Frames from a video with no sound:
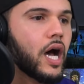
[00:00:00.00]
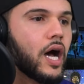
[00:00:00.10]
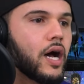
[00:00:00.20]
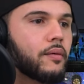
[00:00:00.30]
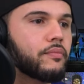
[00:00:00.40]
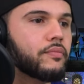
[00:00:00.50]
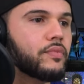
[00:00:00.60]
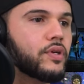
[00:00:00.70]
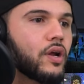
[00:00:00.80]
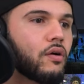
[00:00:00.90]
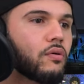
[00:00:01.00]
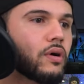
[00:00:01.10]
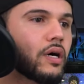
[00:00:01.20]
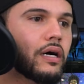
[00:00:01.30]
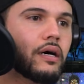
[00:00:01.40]
Um, you
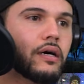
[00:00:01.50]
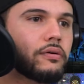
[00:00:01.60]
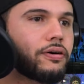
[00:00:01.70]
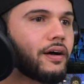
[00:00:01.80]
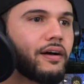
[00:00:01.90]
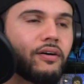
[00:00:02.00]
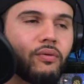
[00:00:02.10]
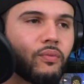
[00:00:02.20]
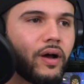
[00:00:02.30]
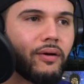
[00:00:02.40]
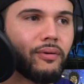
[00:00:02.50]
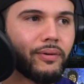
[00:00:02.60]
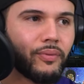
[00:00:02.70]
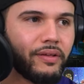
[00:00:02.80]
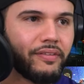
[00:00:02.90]
know, uh,
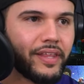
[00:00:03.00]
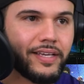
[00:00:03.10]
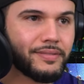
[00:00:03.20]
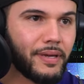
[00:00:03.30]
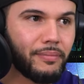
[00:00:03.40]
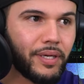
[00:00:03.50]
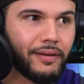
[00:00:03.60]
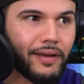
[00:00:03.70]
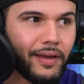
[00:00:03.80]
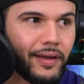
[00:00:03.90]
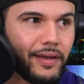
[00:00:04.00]
whatever the case may be,